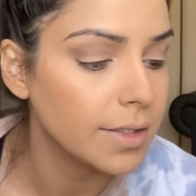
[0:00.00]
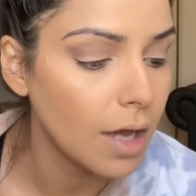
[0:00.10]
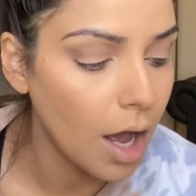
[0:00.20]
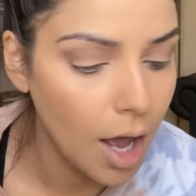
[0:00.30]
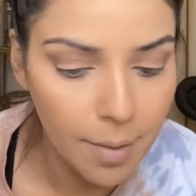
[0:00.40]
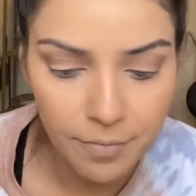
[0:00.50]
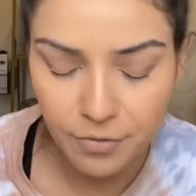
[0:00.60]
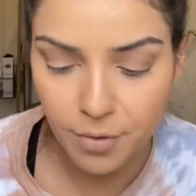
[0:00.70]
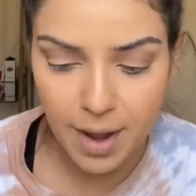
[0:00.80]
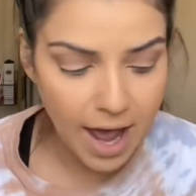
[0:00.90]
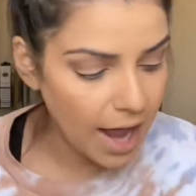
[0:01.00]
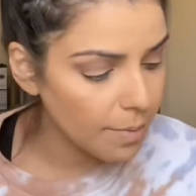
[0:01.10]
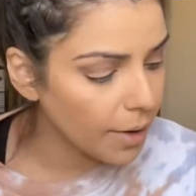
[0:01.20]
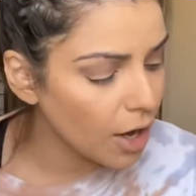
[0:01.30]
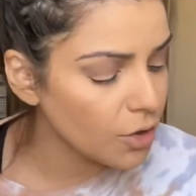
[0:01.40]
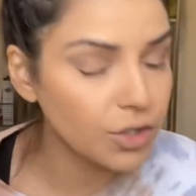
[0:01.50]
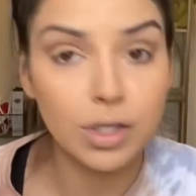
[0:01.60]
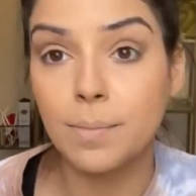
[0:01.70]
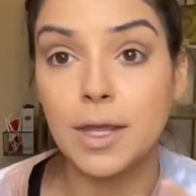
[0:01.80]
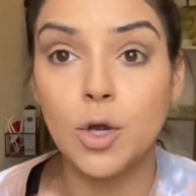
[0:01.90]
For my eyebrows,
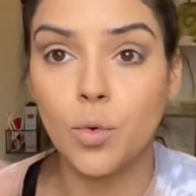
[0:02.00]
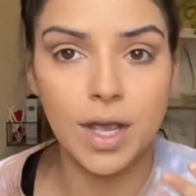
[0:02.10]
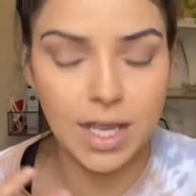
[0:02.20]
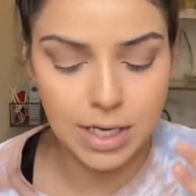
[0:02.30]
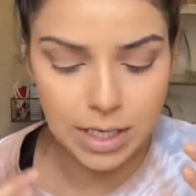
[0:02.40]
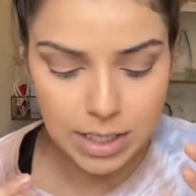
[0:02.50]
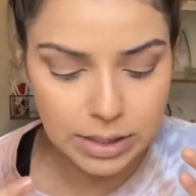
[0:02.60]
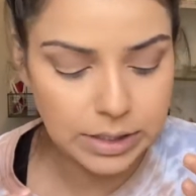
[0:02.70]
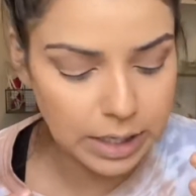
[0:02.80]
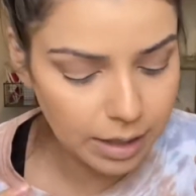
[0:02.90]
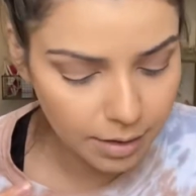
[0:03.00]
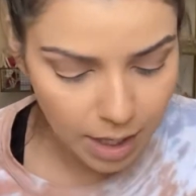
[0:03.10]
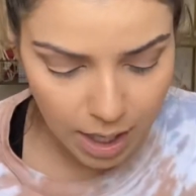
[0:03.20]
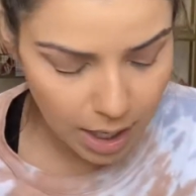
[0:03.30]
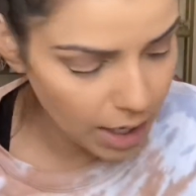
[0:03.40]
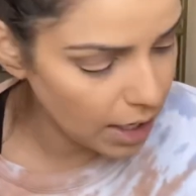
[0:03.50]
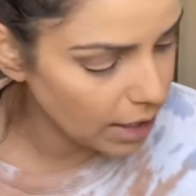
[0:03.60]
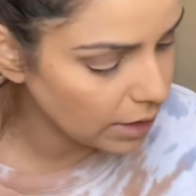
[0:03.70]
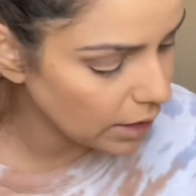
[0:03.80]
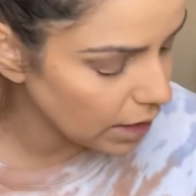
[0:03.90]
something quick and easy
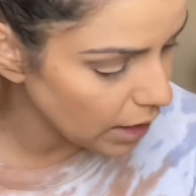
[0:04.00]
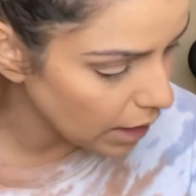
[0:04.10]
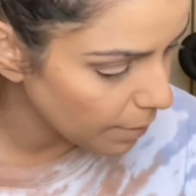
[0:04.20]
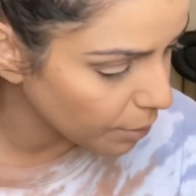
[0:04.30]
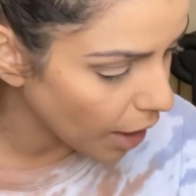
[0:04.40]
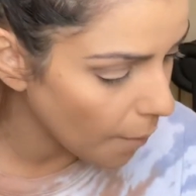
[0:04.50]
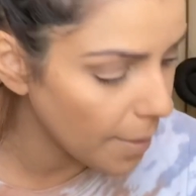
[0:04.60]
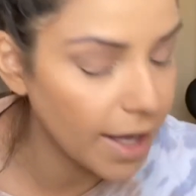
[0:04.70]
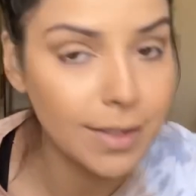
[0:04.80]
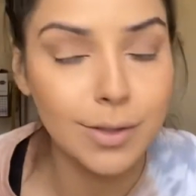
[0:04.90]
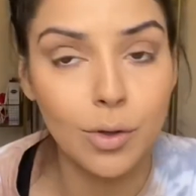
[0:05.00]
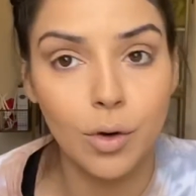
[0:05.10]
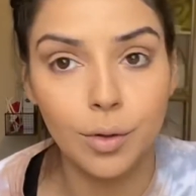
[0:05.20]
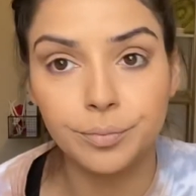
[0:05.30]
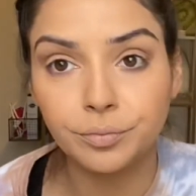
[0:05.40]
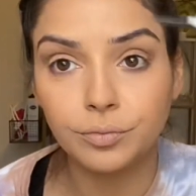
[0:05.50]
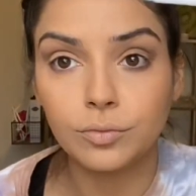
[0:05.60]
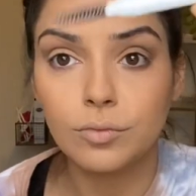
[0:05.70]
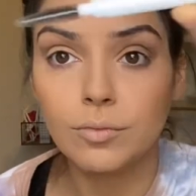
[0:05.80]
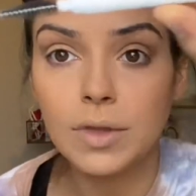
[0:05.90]
is the brow pencil.
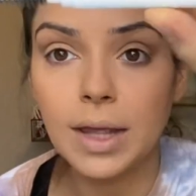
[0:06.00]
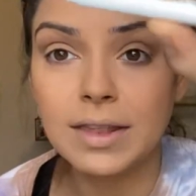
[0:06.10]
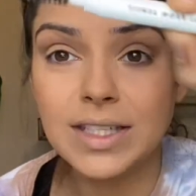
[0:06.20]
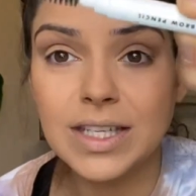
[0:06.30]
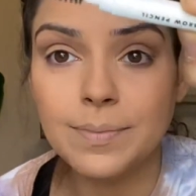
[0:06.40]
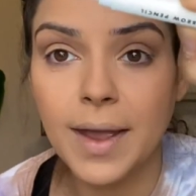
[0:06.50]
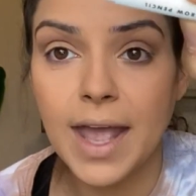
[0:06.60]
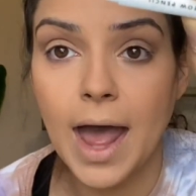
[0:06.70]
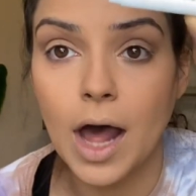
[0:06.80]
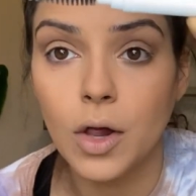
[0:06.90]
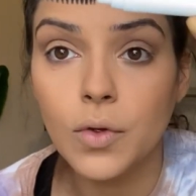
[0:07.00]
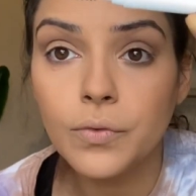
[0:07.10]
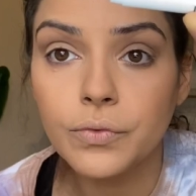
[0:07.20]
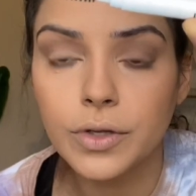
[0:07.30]
This is by e.l.f.